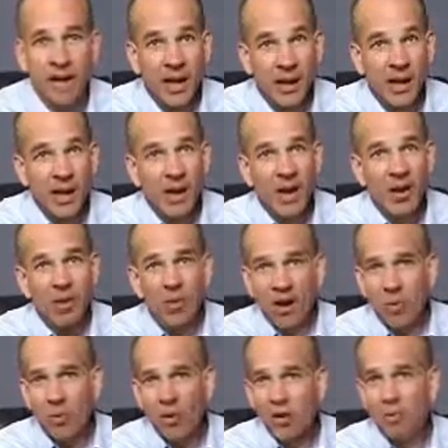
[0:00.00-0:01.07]
And now
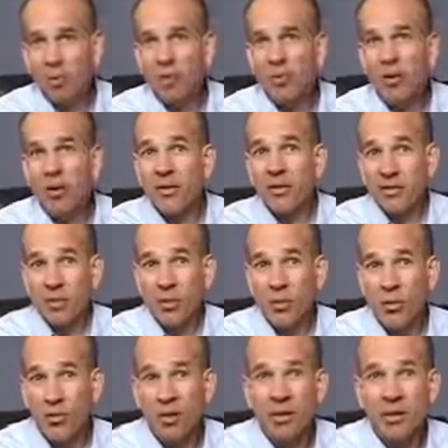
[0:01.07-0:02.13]
I want to be a part of
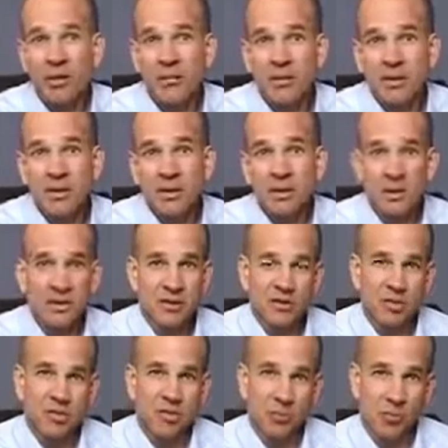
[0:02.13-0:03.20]
your team in
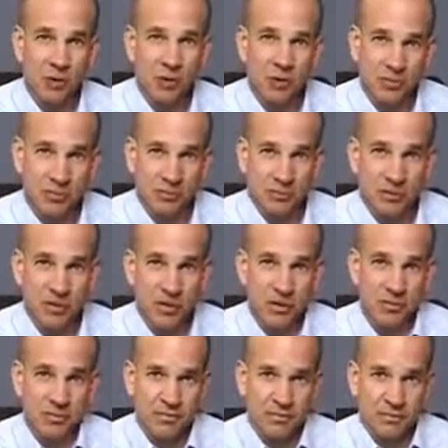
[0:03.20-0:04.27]
solving problems for
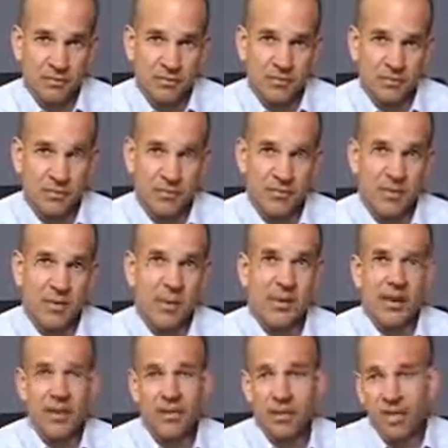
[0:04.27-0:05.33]
you.
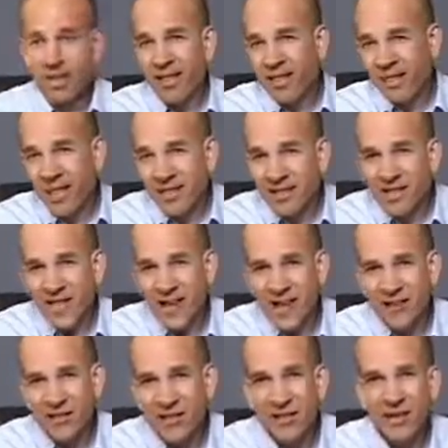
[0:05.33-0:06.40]
Now, that's an
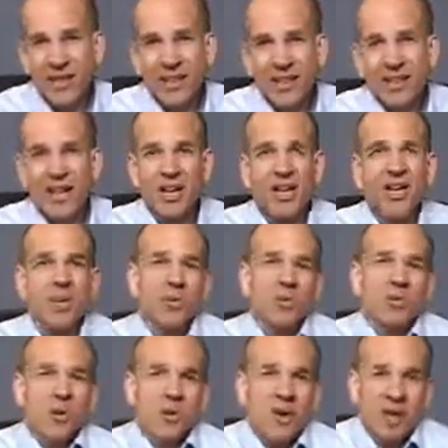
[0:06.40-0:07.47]
answer that
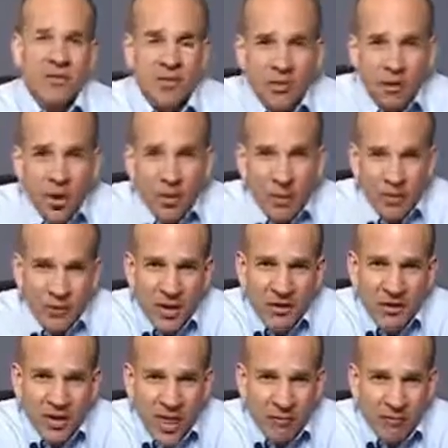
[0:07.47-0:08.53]
you can get. You can almost
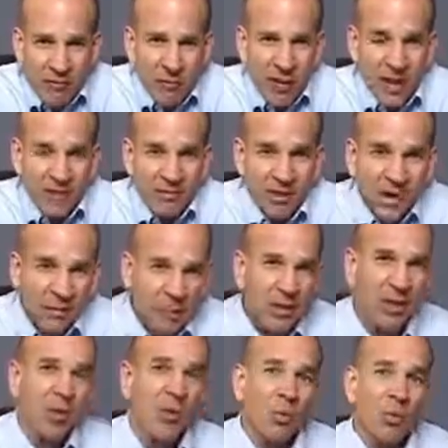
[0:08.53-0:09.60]
give that verbatim. I
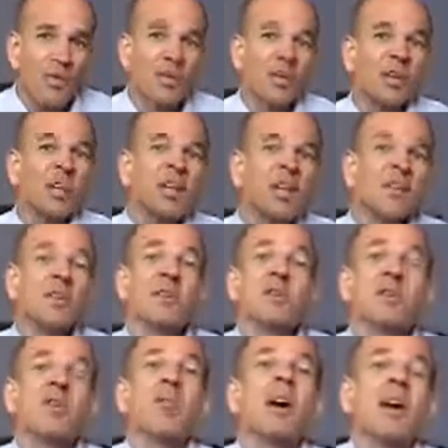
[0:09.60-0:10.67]
really don't want you to
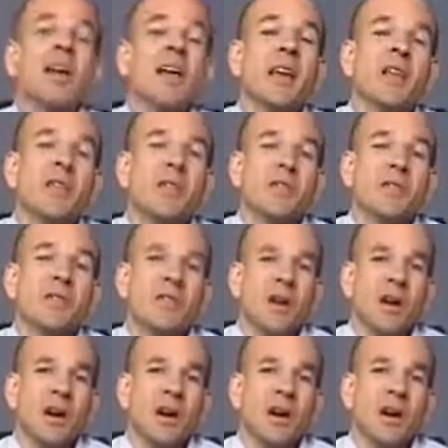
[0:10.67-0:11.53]
use my answers